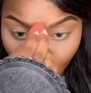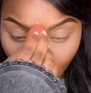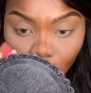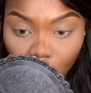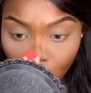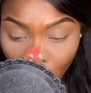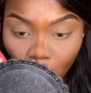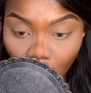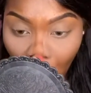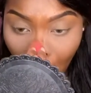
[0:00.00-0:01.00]
and blended out
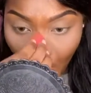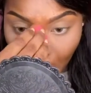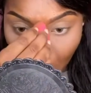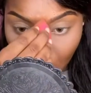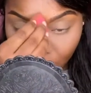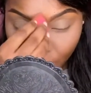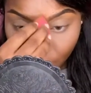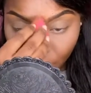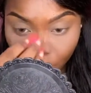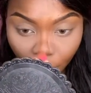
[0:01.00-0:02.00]
my nose
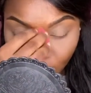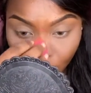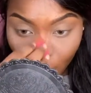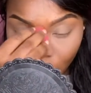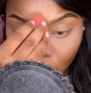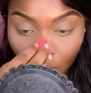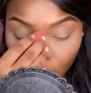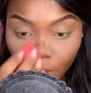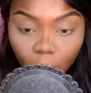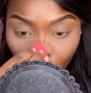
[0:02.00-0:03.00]
highlight
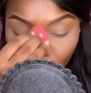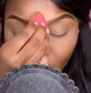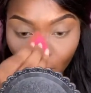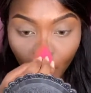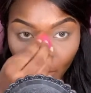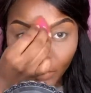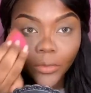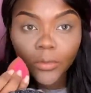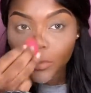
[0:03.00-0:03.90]
just to make sure that it's